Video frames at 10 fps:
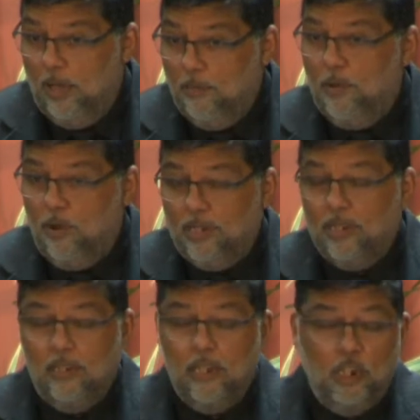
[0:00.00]

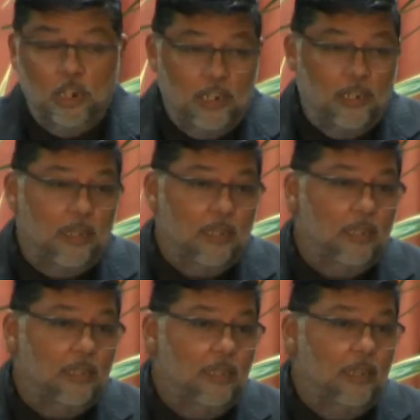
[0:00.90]
important than
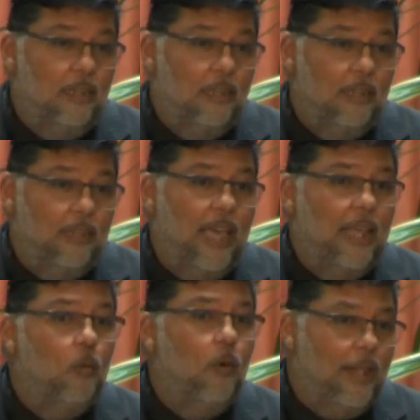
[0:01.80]
Jesus,
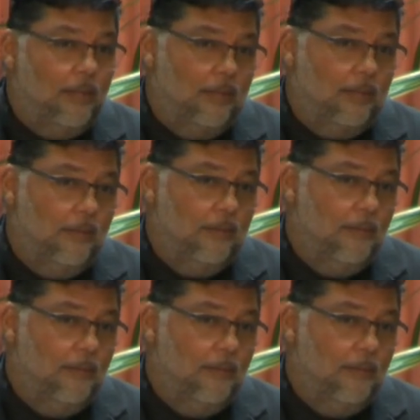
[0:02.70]
than wealth.